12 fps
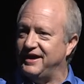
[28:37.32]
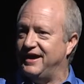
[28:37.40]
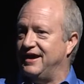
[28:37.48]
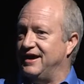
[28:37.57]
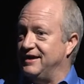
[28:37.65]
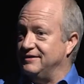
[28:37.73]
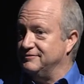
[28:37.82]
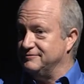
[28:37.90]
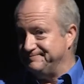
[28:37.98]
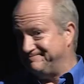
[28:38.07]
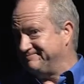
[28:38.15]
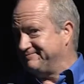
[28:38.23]

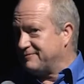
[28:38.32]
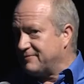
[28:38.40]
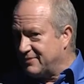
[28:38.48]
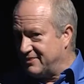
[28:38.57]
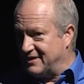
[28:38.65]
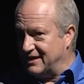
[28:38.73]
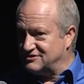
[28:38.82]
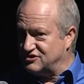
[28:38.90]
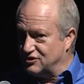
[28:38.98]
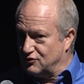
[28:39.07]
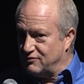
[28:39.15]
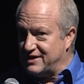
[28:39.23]
And that's
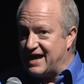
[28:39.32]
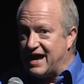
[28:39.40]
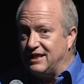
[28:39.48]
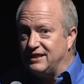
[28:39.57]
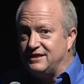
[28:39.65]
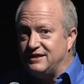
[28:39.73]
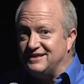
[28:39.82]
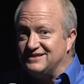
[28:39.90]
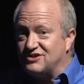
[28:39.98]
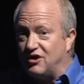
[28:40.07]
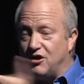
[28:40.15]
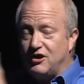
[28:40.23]
the reality.
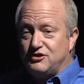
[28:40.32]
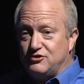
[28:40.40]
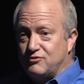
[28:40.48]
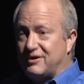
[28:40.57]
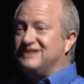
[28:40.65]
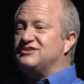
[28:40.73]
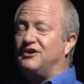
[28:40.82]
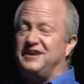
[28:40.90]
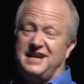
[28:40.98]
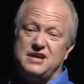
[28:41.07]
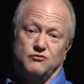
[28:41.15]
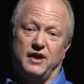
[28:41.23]
It's hard to do the right. It's hard
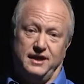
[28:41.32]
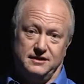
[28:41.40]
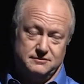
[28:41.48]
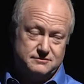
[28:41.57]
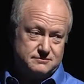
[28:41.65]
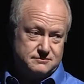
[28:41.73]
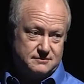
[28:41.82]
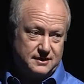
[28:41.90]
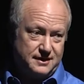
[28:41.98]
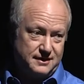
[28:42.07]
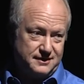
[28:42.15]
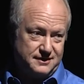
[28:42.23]
to eat right,
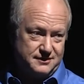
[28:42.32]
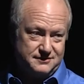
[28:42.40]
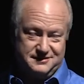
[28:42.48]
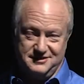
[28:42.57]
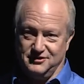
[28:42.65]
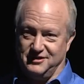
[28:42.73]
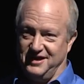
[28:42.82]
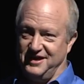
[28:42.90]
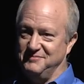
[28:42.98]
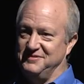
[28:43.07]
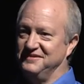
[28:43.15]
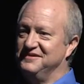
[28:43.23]
right? Here, here I
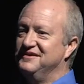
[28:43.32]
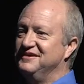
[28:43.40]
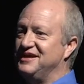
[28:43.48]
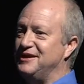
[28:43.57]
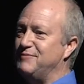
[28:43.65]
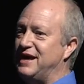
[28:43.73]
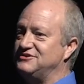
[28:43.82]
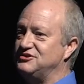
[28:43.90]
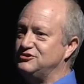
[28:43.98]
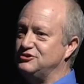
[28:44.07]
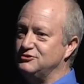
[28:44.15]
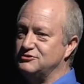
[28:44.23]
am in
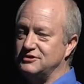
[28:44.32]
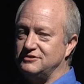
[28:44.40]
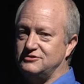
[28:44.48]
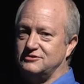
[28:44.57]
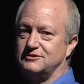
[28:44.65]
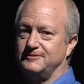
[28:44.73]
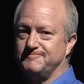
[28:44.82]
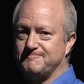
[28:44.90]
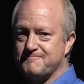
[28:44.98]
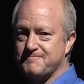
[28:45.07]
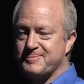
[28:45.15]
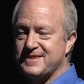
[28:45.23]
Massachusetts,
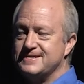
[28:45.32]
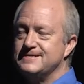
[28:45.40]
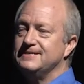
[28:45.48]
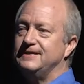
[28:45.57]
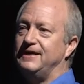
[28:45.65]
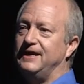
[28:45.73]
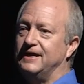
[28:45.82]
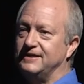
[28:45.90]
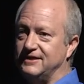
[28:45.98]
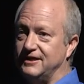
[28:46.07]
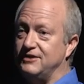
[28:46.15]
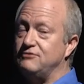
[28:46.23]

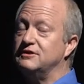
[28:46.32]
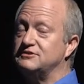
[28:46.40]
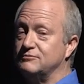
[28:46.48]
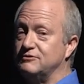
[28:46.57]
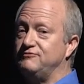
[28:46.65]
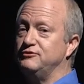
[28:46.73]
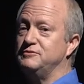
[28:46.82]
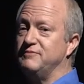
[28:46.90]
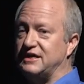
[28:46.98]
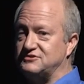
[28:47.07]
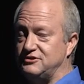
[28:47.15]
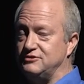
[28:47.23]
and uh, you got some good food in
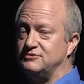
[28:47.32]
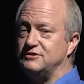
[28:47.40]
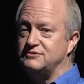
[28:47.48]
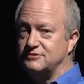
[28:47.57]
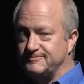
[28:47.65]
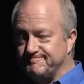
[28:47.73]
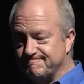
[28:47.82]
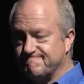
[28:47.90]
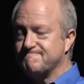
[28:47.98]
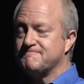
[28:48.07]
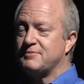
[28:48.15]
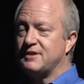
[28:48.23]
Massachusetts.
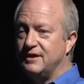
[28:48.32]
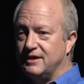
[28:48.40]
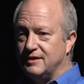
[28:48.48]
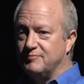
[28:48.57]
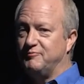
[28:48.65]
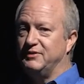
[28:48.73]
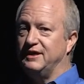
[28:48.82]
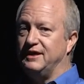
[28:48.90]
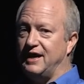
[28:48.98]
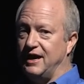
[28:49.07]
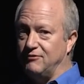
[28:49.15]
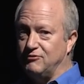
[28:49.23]

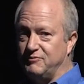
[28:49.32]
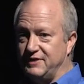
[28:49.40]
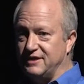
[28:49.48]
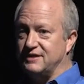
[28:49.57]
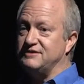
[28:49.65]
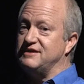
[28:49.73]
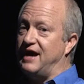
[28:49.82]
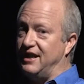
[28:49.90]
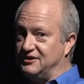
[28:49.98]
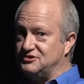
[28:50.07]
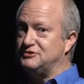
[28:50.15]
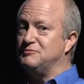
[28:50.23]
But I will be in
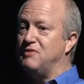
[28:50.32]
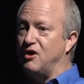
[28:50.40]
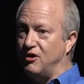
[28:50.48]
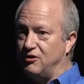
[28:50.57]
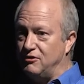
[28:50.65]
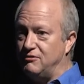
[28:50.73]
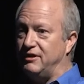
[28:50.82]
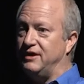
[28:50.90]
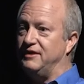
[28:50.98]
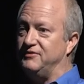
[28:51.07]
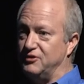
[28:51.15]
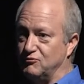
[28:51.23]
Dallas tomorrow,
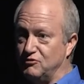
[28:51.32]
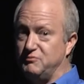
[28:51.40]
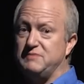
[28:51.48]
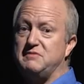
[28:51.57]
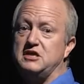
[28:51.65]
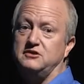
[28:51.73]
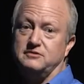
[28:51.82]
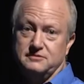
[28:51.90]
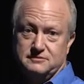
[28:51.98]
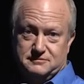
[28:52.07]
and there will be meat,